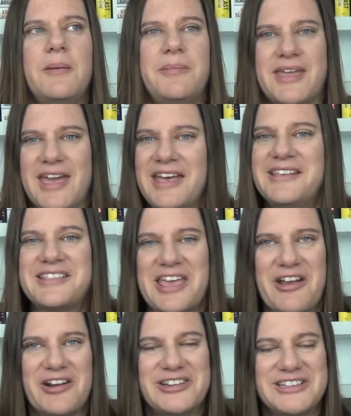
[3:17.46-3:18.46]
because
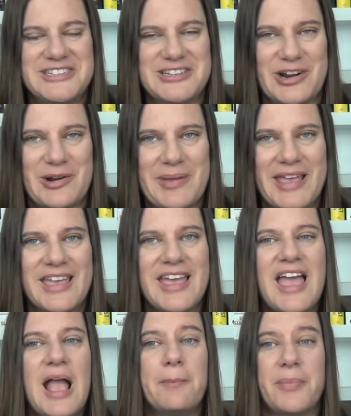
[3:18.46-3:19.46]
they are disturbing.
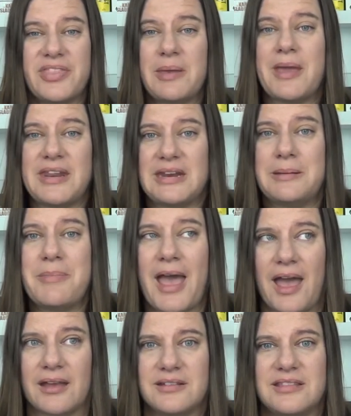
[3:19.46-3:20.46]
But they made an
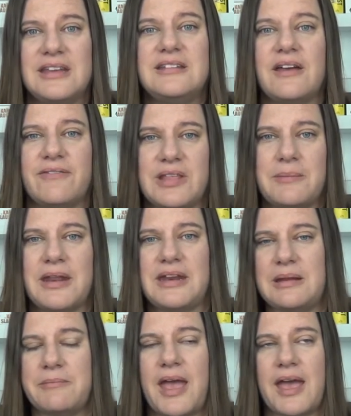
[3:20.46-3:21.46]
impact. They definitely made
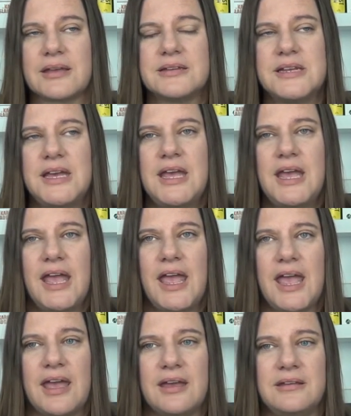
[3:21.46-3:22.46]
an impact.
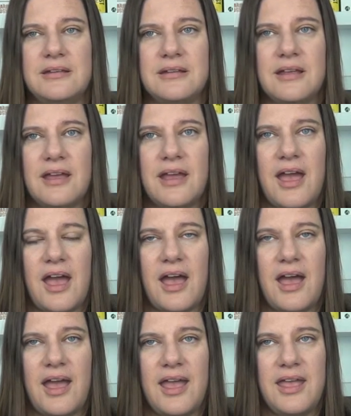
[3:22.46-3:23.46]
And
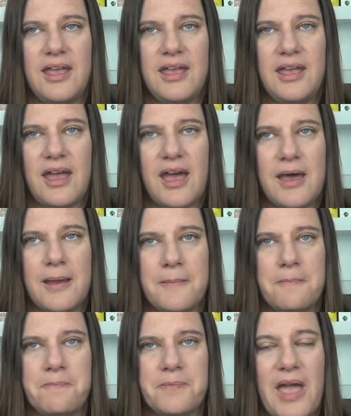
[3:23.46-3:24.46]
I
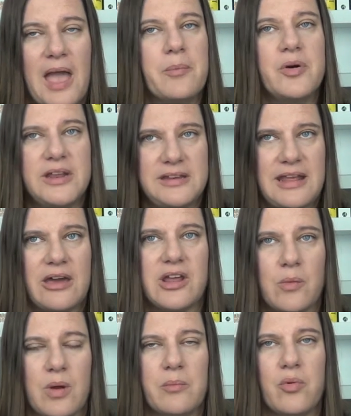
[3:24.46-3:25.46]
put it down
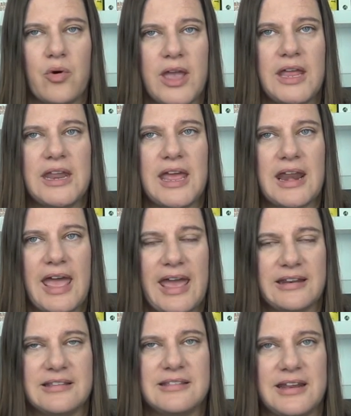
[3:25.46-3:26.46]
at one point and I
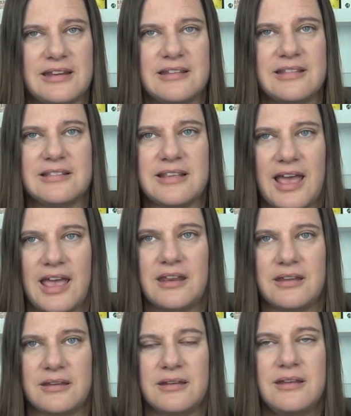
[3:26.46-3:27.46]
had to set it to the side
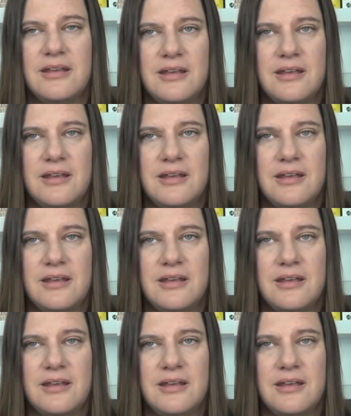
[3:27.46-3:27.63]
and